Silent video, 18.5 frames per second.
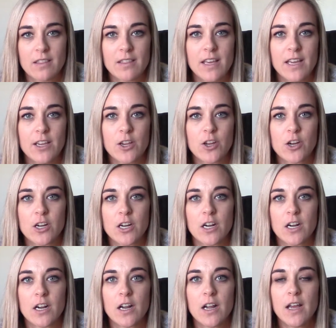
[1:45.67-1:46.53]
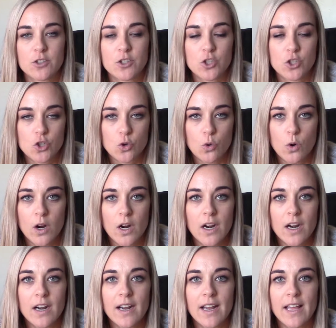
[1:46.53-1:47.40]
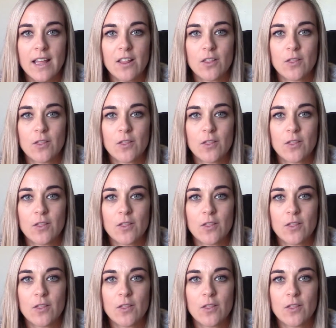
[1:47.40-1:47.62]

that your store